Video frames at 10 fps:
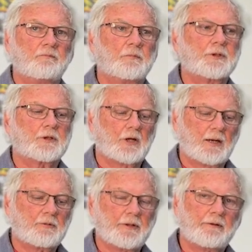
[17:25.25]
Put the
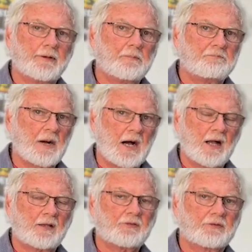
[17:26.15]
carburetor in a
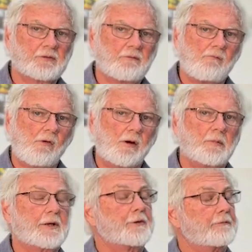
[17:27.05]
box,
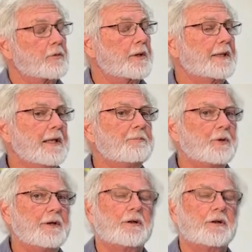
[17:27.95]
because if we're going to keep running a